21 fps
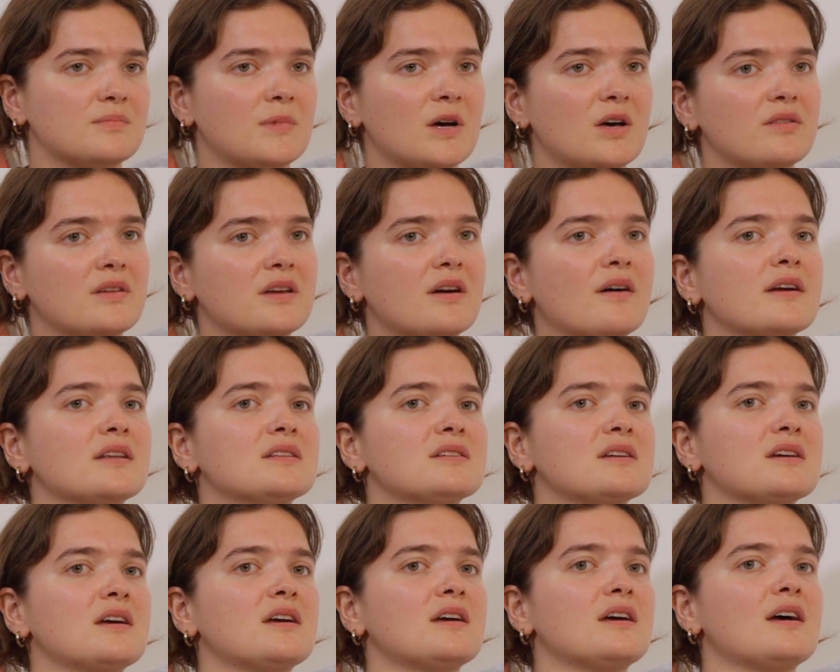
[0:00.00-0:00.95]
about the
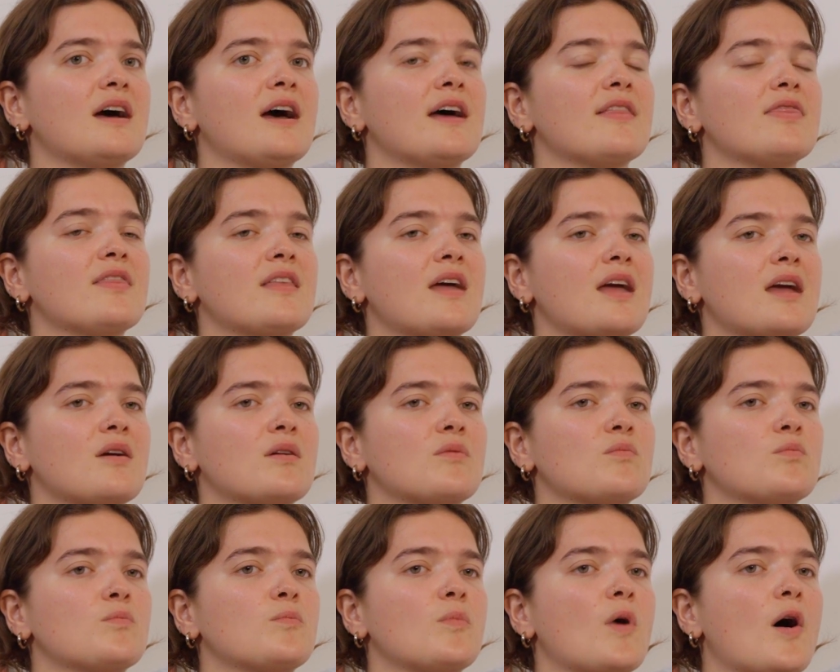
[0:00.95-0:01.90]
idea and
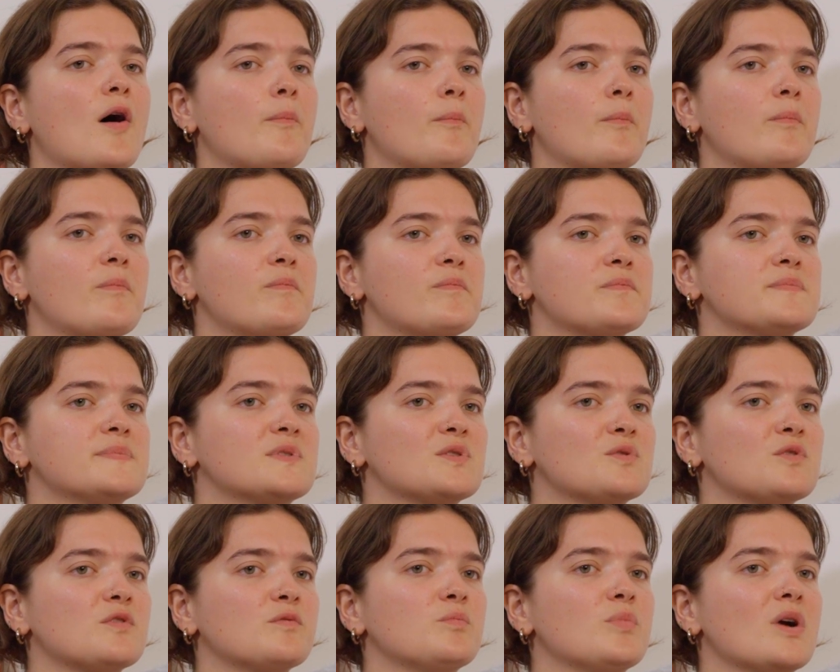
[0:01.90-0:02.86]
they are
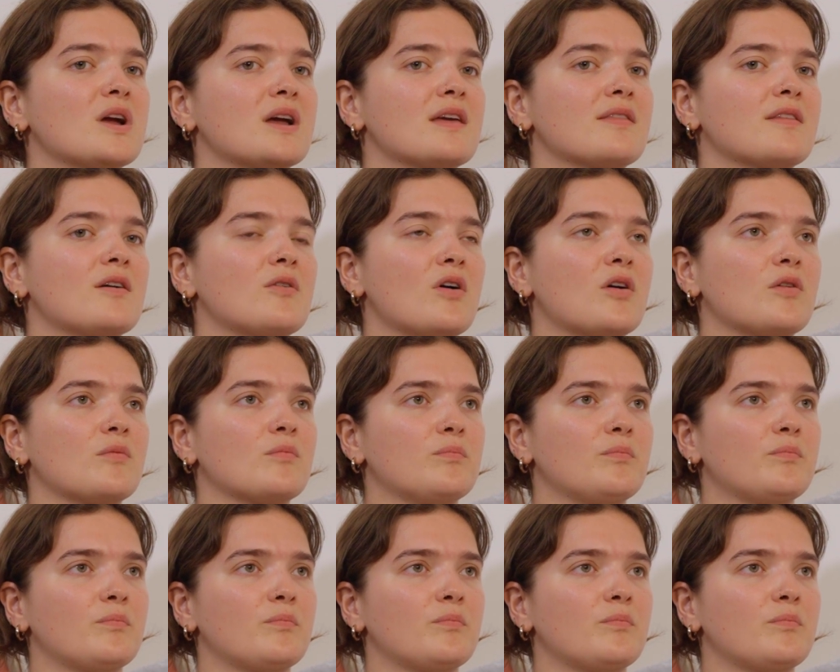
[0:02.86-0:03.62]
sort of bringing their own